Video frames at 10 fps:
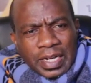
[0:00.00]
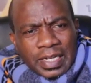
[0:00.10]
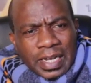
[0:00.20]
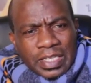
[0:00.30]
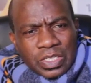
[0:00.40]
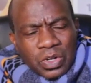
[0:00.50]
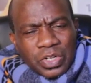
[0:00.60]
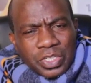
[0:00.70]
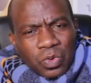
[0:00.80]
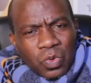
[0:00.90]
does
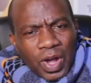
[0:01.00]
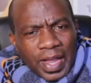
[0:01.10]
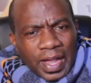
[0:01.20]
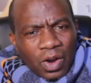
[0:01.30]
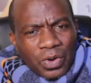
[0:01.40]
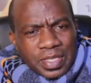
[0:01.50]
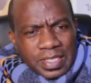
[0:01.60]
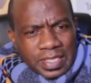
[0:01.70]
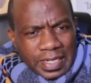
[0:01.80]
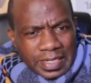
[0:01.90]
not require
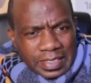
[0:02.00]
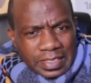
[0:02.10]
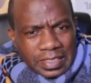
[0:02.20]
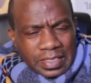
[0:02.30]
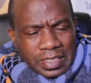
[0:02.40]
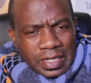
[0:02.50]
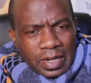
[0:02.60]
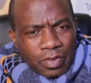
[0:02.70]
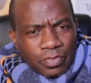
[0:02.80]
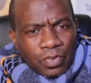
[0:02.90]
consent
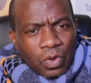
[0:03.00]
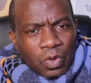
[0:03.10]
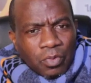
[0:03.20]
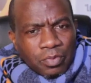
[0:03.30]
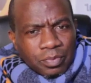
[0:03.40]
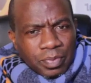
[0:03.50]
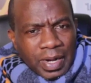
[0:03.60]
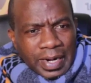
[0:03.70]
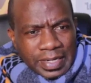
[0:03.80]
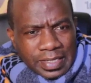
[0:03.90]
for
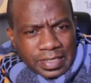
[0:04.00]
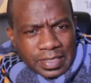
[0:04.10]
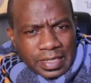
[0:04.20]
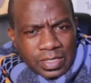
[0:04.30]
parents.